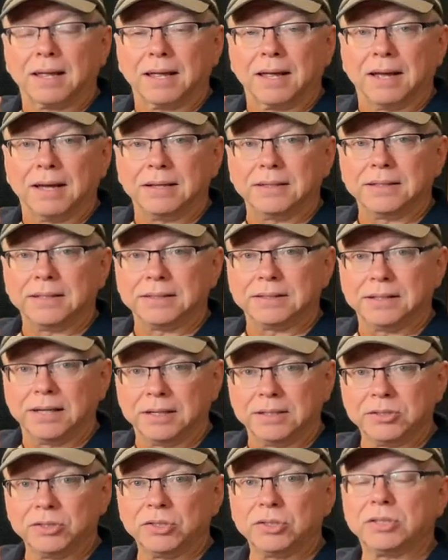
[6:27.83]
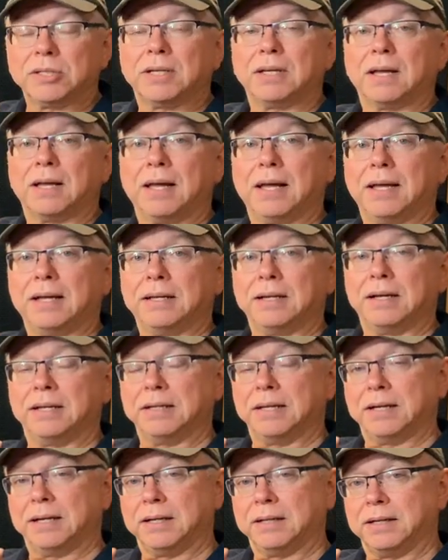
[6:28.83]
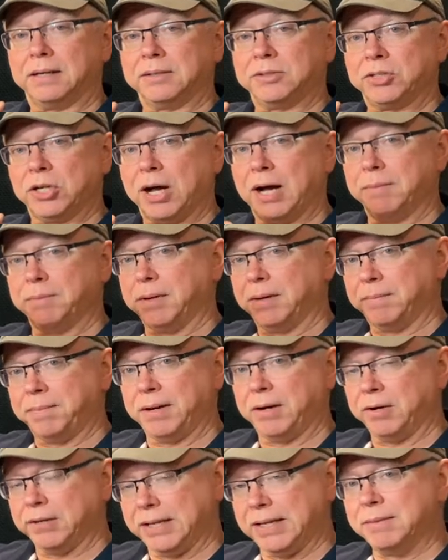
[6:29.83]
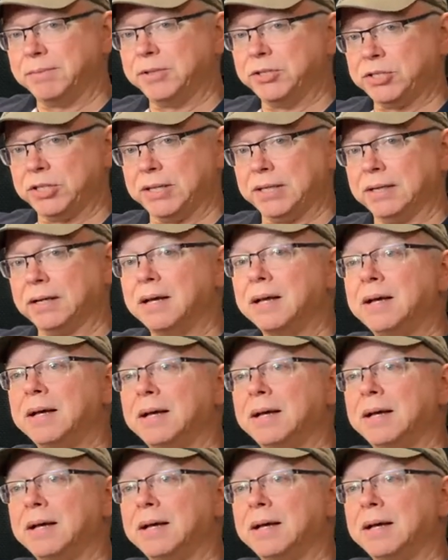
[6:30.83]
and it does a, a, a job on imaging